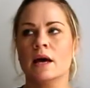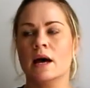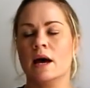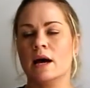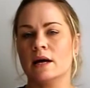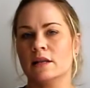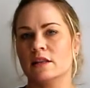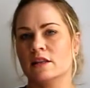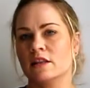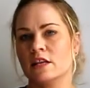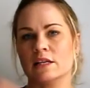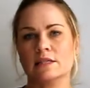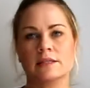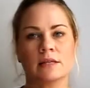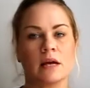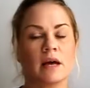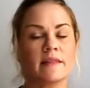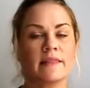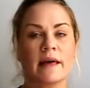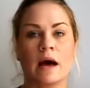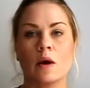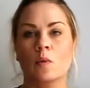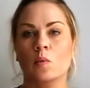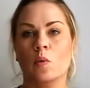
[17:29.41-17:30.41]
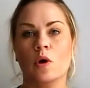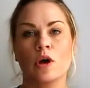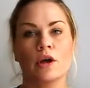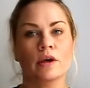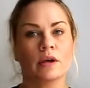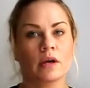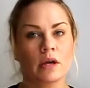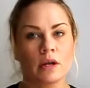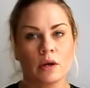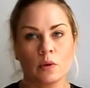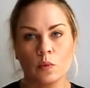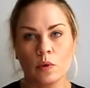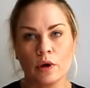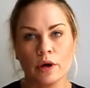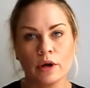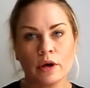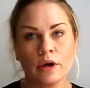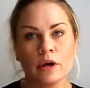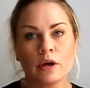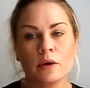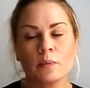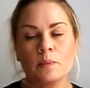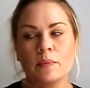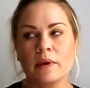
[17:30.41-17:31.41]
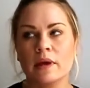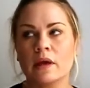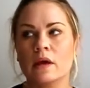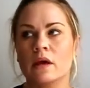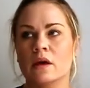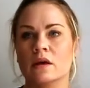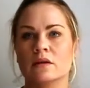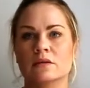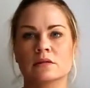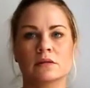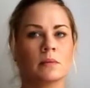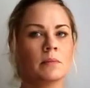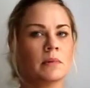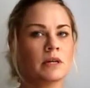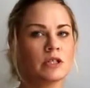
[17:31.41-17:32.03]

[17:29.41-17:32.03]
and things like that, weren't going to work because